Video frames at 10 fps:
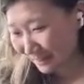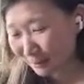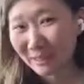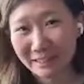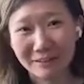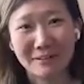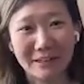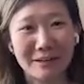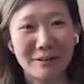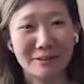the way that you're
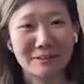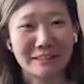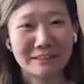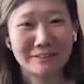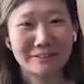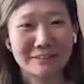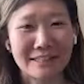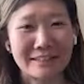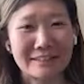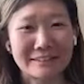architecting or
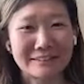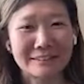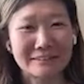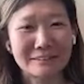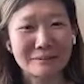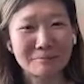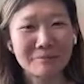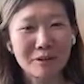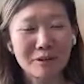designing the system more